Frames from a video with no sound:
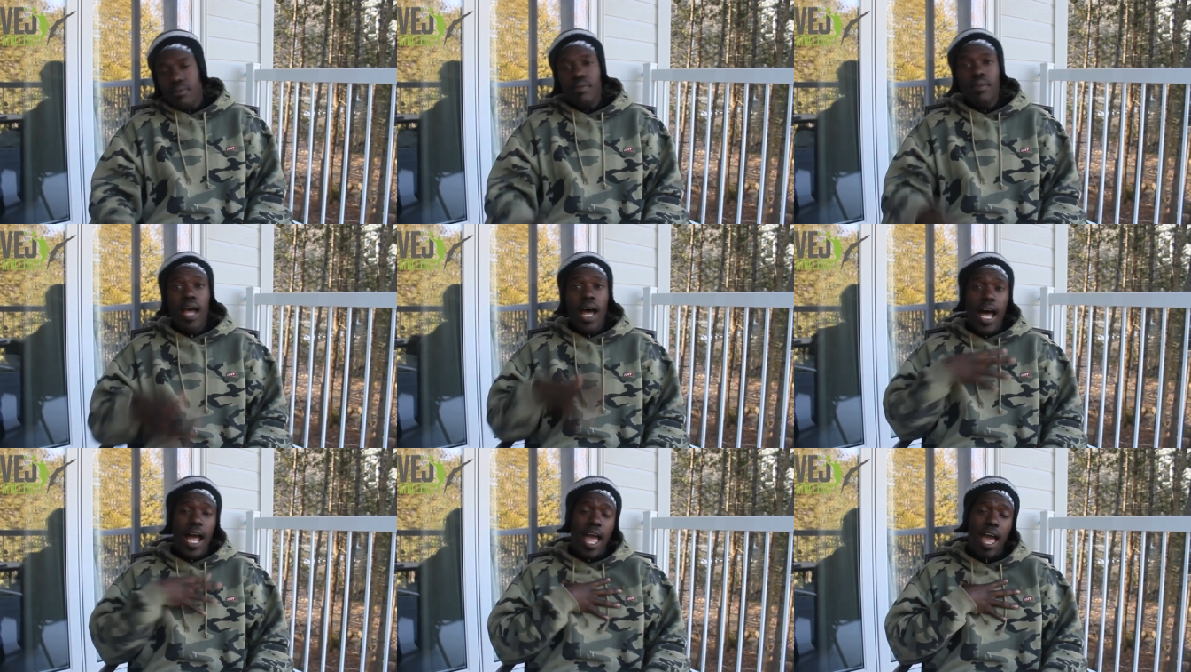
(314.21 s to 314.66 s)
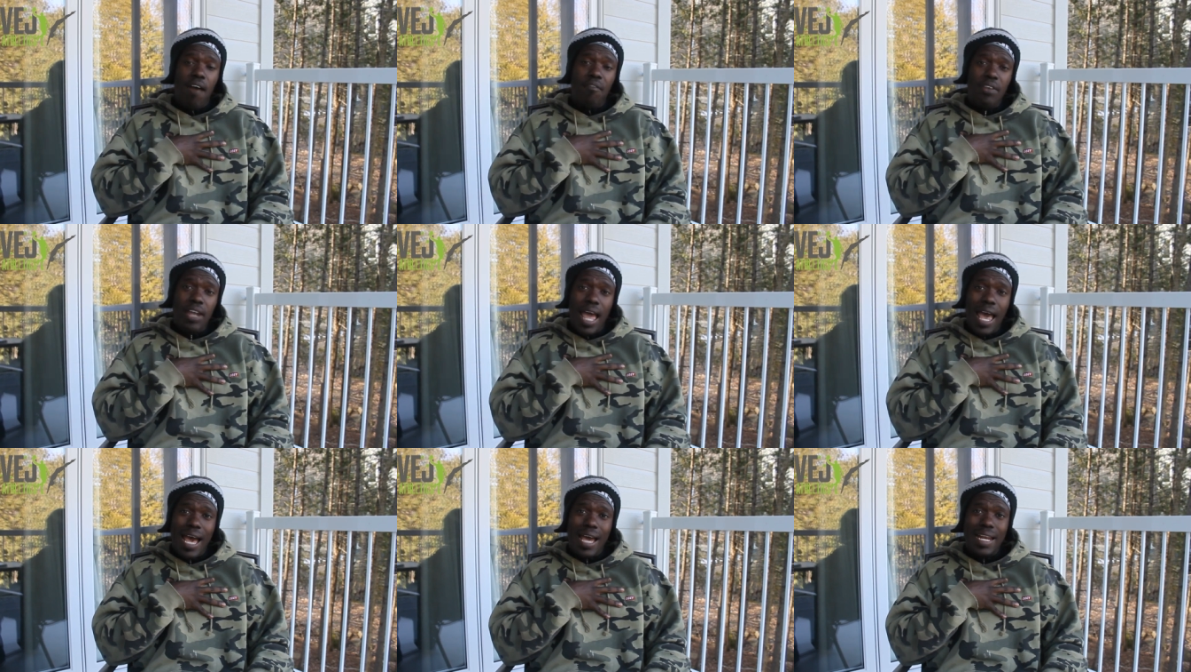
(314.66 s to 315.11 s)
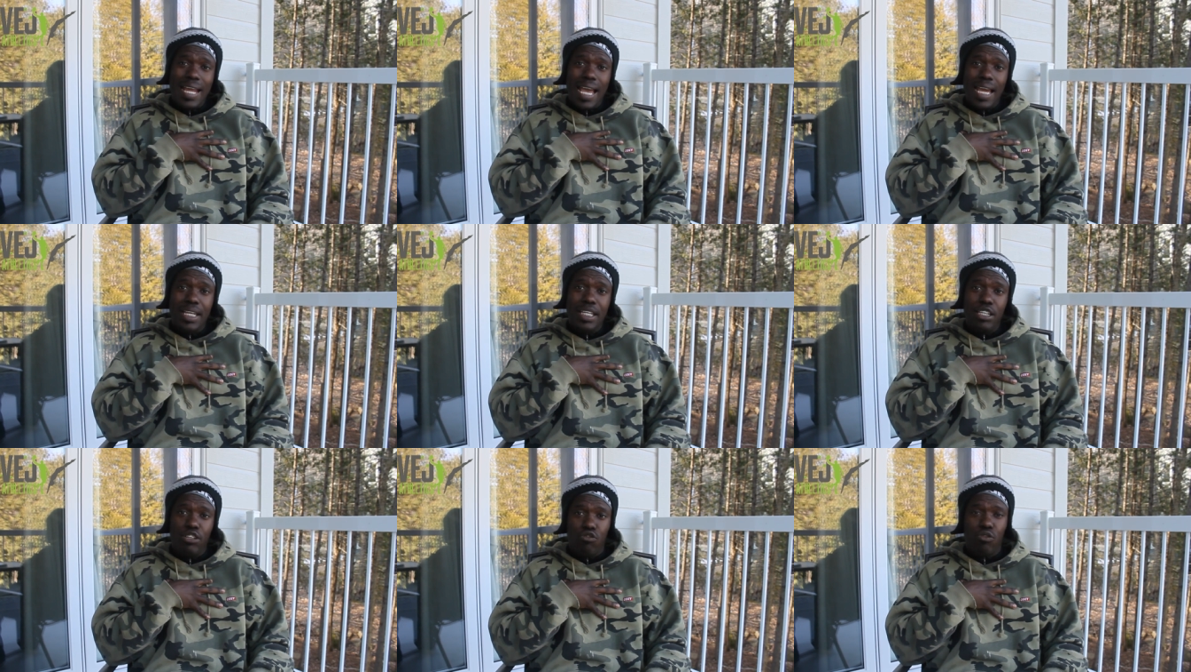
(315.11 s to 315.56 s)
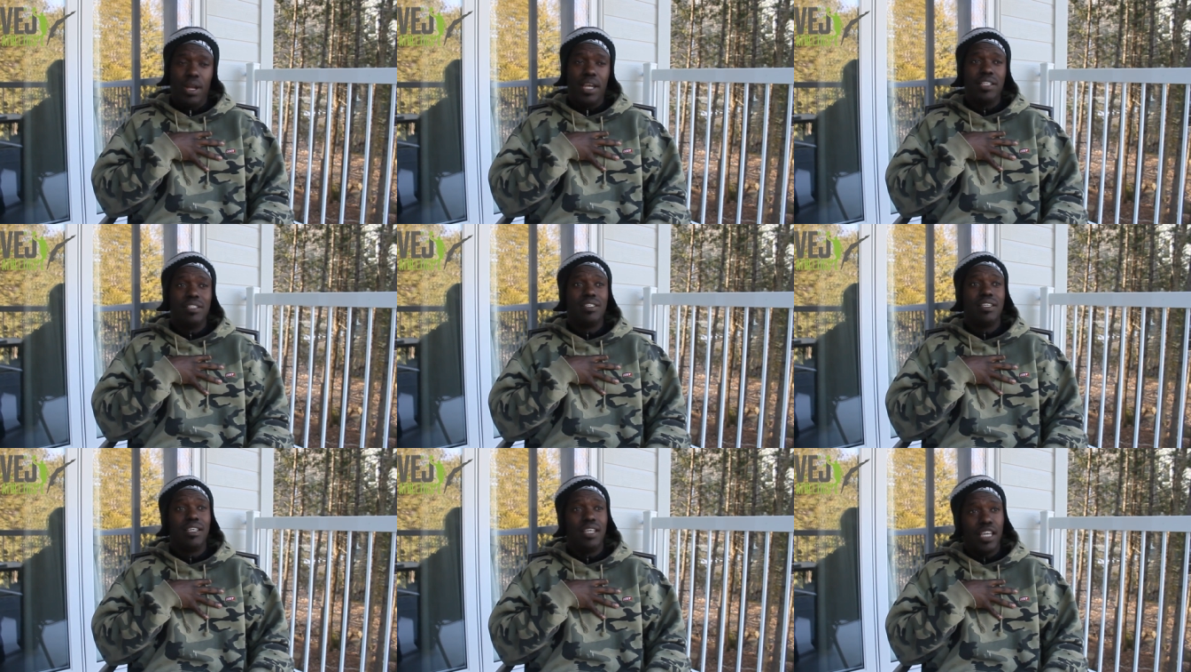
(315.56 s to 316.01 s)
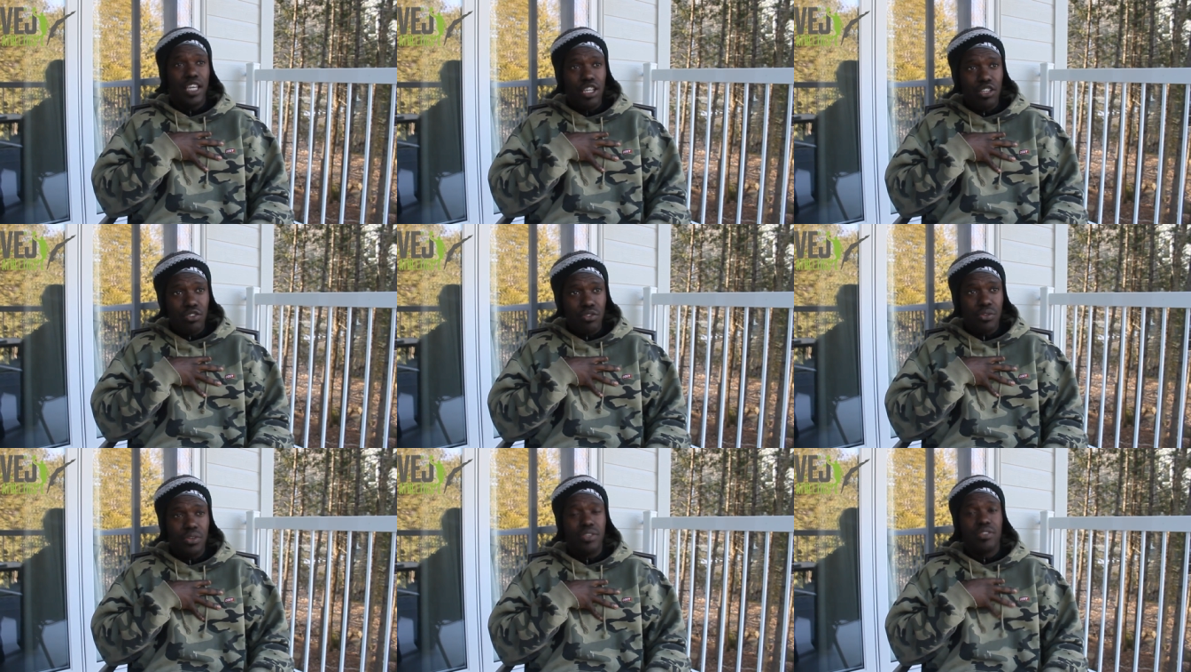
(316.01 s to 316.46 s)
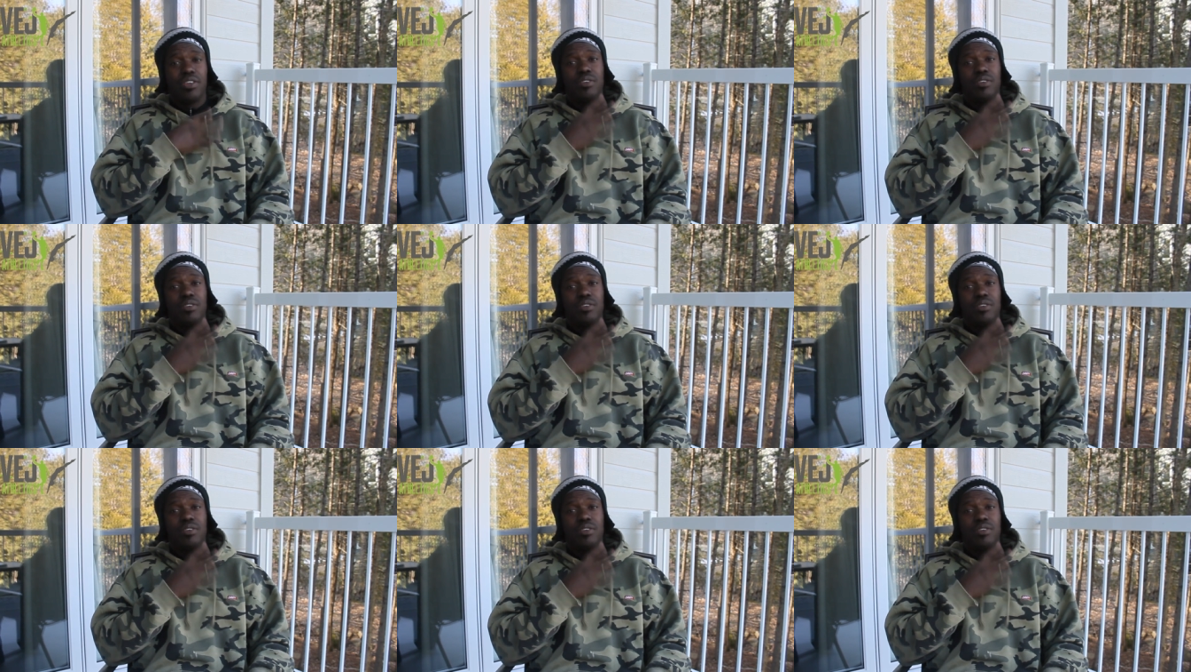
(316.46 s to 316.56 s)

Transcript: I haven't had any crazy injuries.